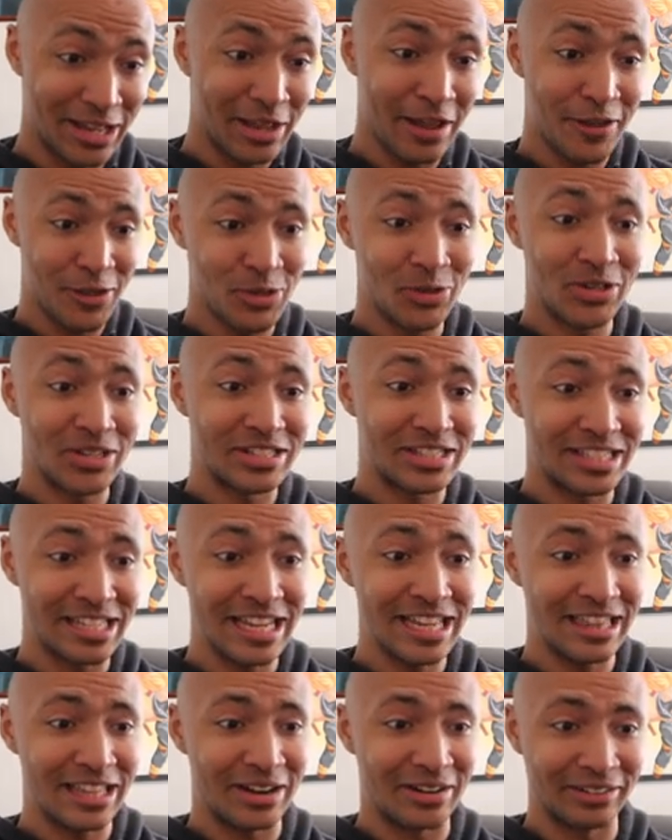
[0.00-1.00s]
Uh, you can
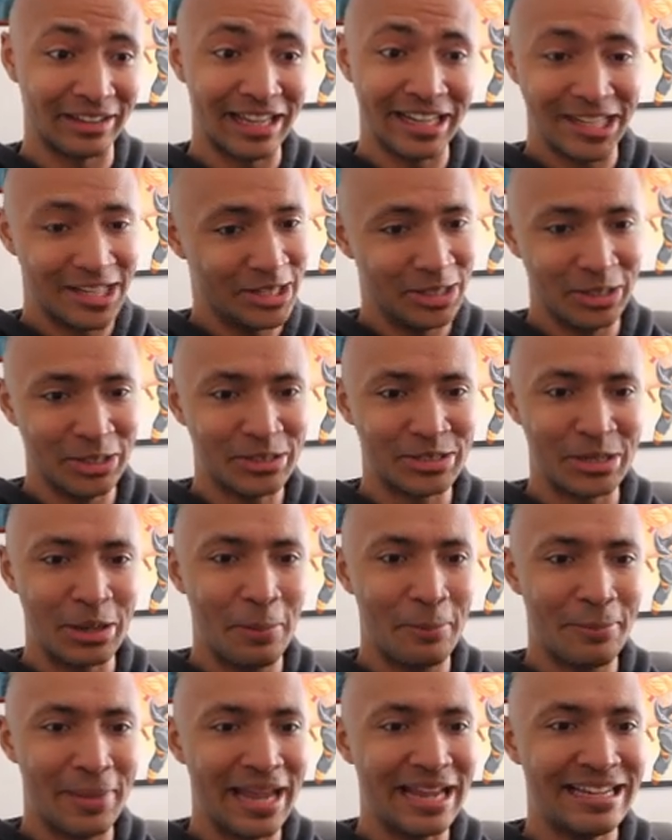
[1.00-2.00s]
see there, like it looks
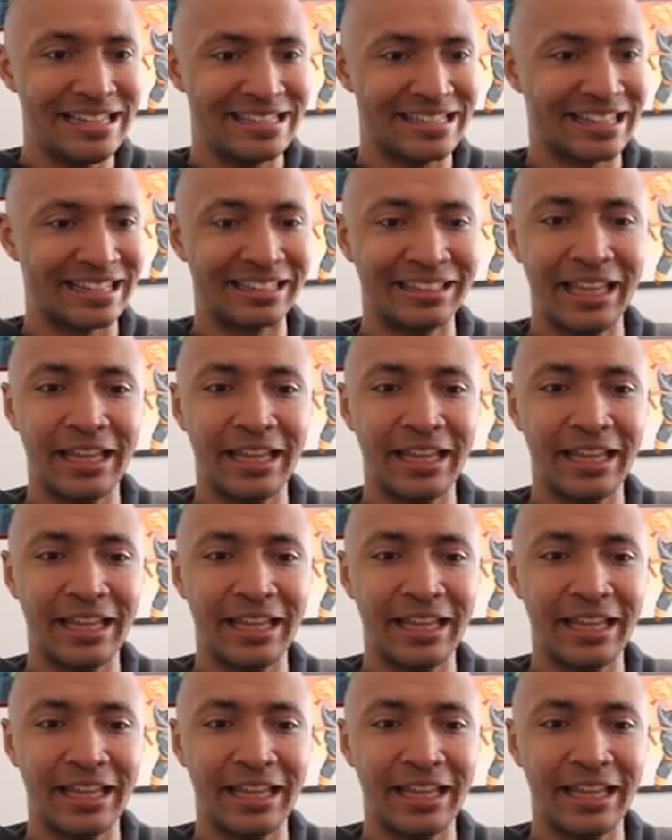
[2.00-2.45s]
amazing.